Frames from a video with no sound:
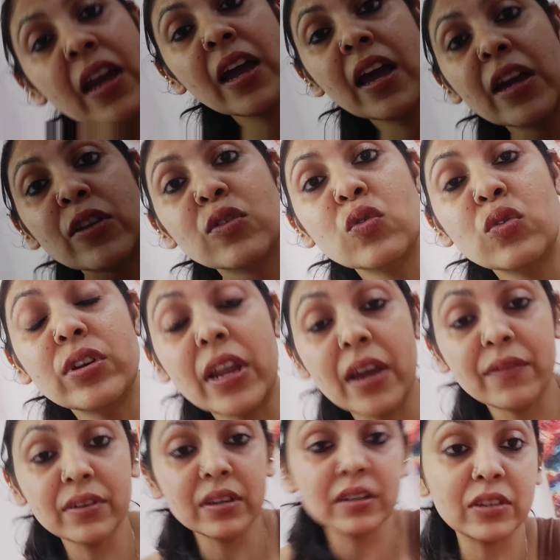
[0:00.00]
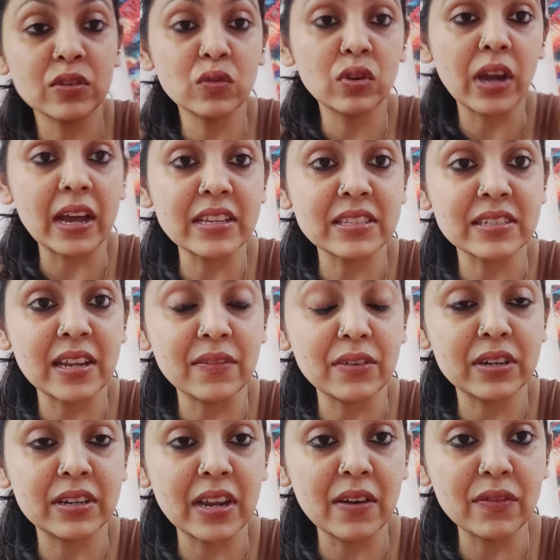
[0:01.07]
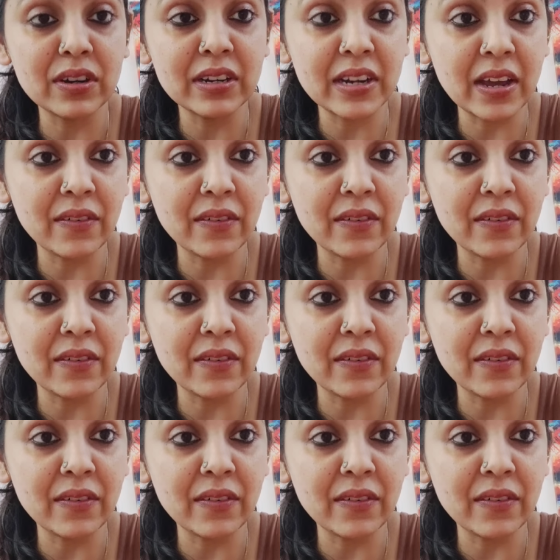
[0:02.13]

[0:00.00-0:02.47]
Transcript: You guys never